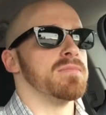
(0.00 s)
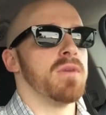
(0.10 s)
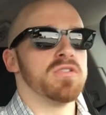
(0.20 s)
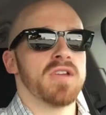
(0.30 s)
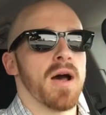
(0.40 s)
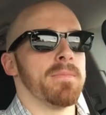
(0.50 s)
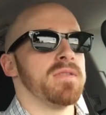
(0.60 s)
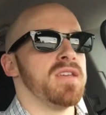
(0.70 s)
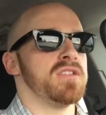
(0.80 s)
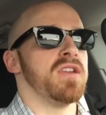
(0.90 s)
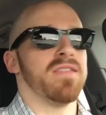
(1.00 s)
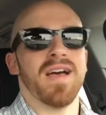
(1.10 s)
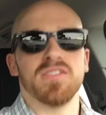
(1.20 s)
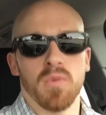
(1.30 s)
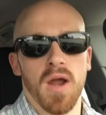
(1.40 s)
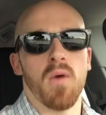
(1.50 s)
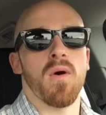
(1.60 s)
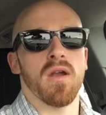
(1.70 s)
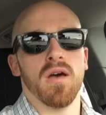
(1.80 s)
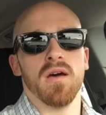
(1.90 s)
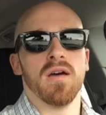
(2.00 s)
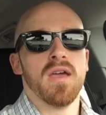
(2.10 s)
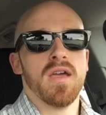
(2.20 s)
the most competition, and that's what I want to